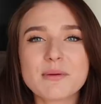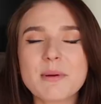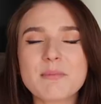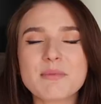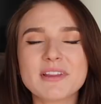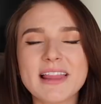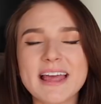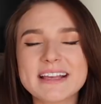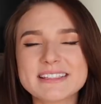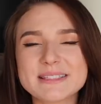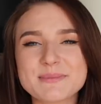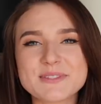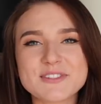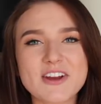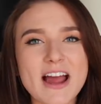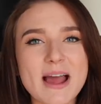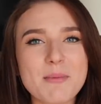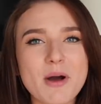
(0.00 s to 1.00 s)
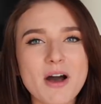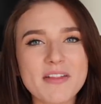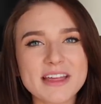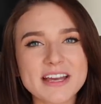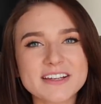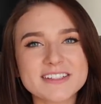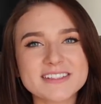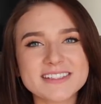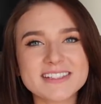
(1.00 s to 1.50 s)
Remember, like, subscribe, all
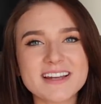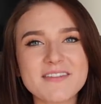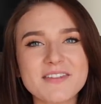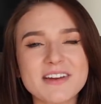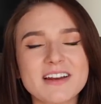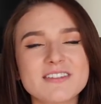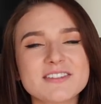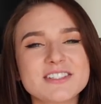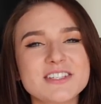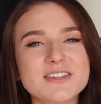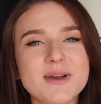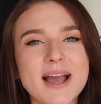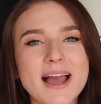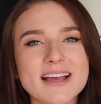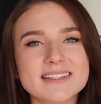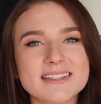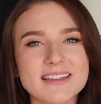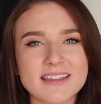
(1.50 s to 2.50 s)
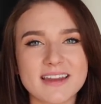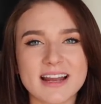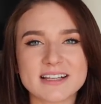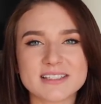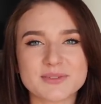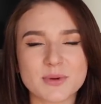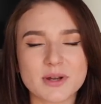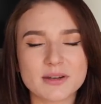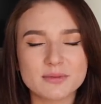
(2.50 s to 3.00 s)
that good stuff, and I'll see you guys in the
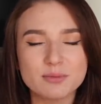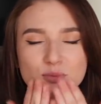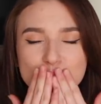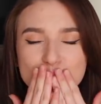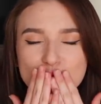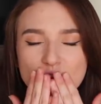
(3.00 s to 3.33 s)
next one.